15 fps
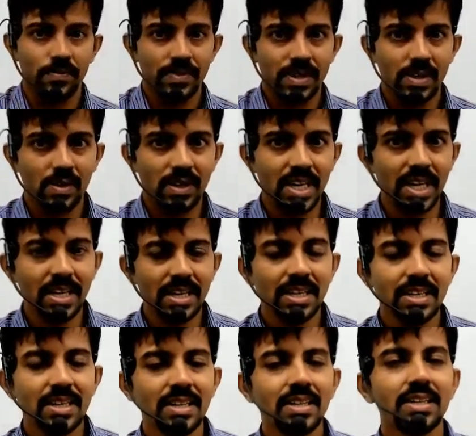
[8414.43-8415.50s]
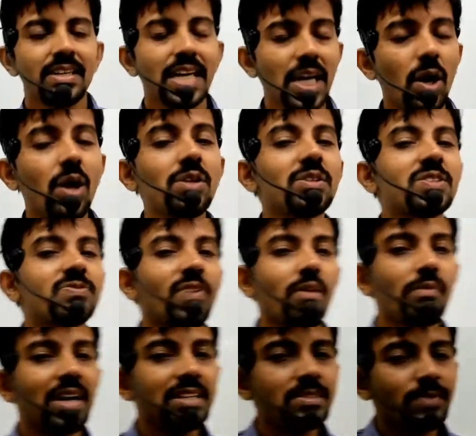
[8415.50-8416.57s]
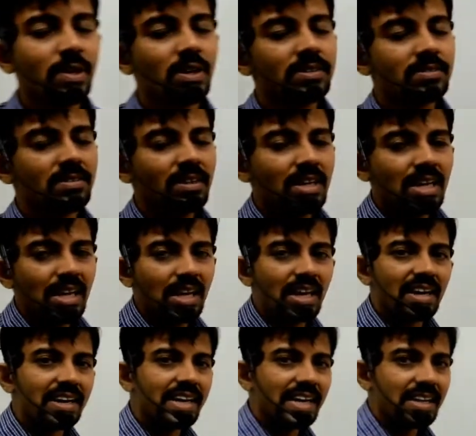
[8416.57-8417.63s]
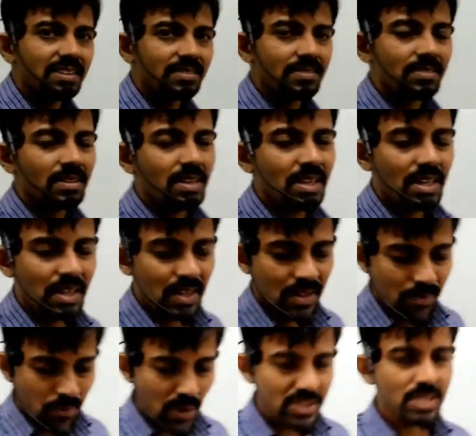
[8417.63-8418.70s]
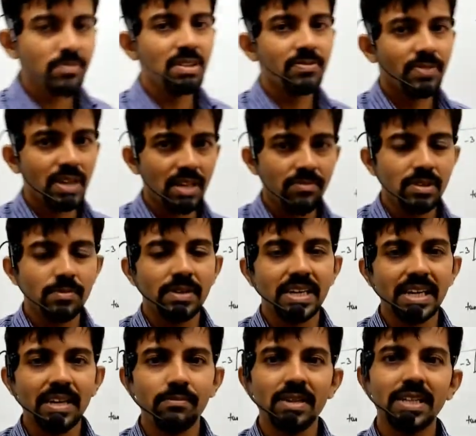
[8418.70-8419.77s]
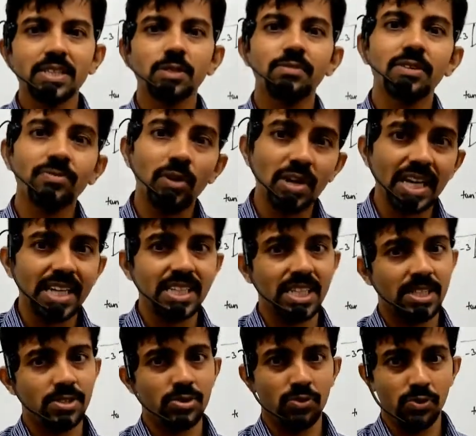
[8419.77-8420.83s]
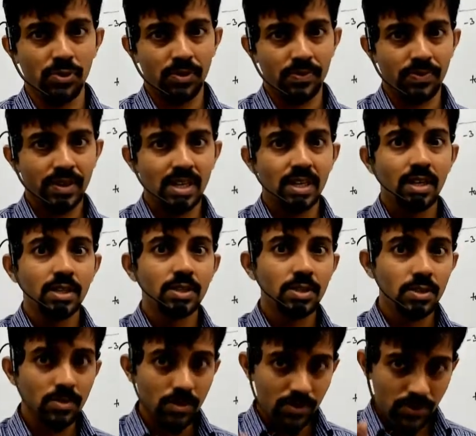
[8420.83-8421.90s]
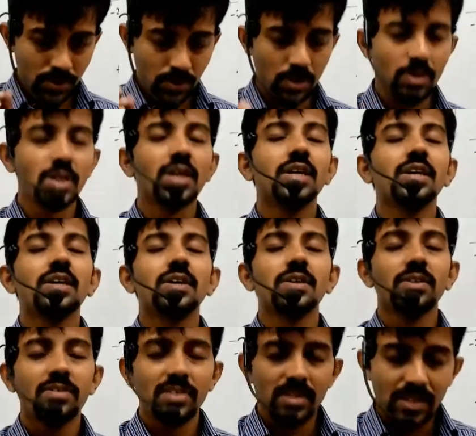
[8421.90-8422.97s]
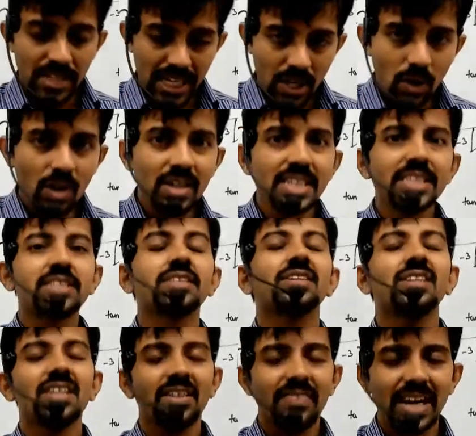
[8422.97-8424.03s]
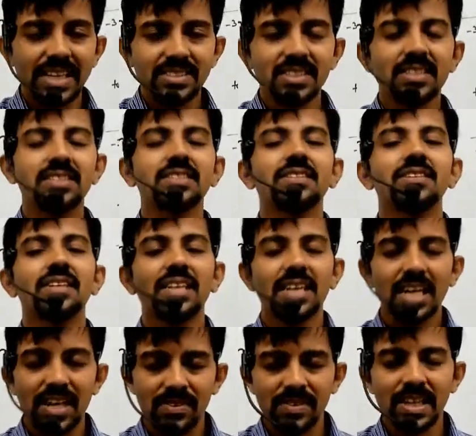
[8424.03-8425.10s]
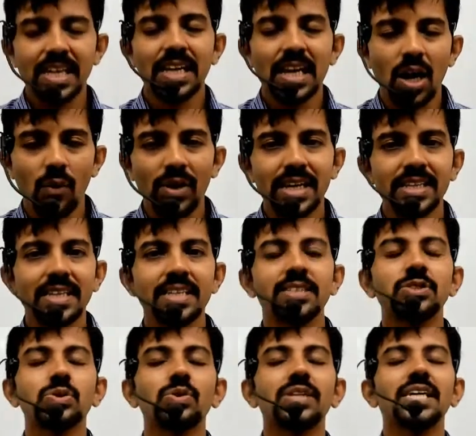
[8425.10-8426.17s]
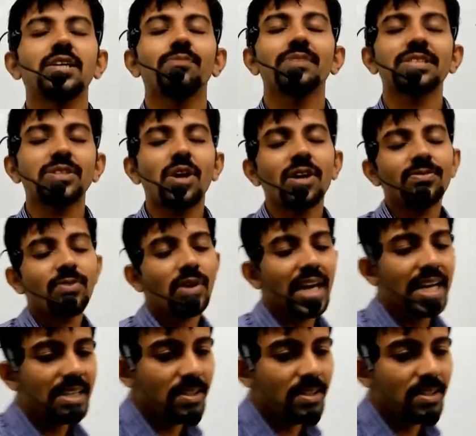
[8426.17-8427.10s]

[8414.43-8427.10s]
okay? Recall these formulas because learning is possible for everybody, but you may forget it soon. So, recall it, revise it every now and then so that you must not forget the